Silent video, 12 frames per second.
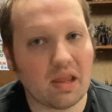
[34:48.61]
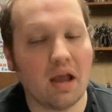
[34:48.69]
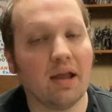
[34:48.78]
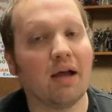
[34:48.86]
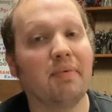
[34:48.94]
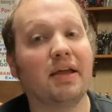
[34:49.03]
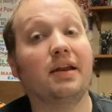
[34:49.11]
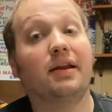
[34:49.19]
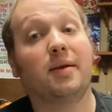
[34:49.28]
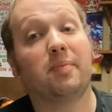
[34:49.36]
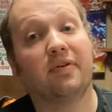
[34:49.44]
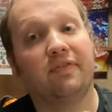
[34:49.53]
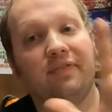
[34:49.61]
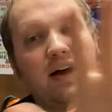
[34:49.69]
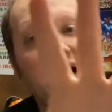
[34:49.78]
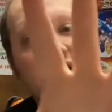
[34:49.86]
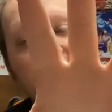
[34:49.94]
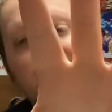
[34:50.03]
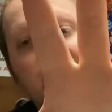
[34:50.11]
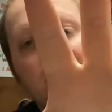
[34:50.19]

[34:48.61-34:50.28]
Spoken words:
Coming in at number 5